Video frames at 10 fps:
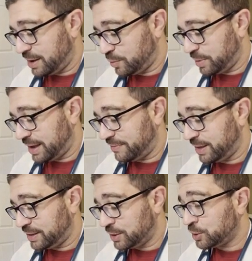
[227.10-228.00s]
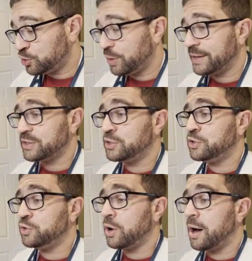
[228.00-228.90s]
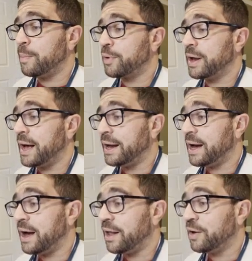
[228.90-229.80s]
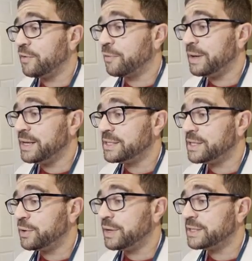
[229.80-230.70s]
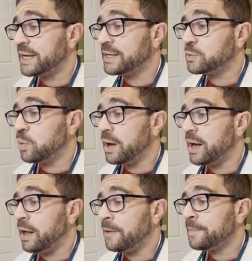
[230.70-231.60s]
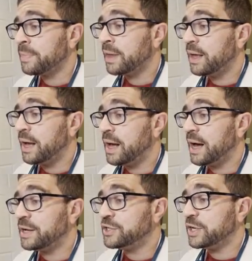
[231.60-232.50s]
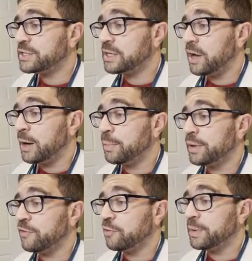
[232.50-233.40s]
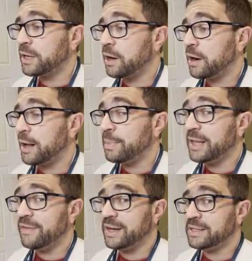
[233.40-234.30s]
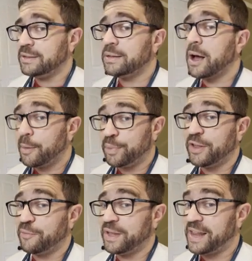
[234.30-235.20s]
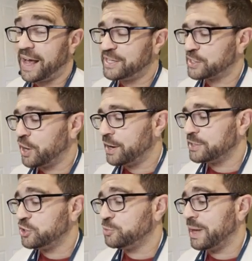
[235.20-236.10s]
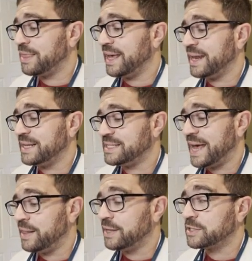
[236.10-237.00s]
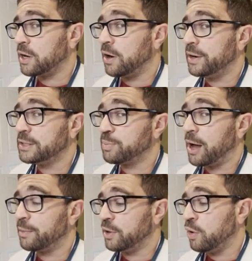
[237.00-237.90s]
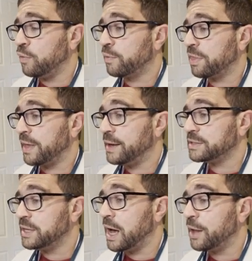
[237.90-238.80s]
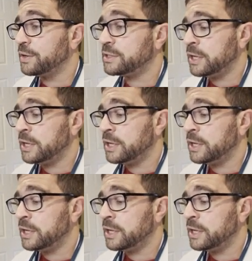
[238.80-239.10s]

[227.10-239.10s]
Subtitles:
We have the 2002 Umbreon holo from an E-Series as well. Just an unbelievably card. I believe in it. Unbelievably nice card, excuse me. I think in a 10 this card is probably over $1,000.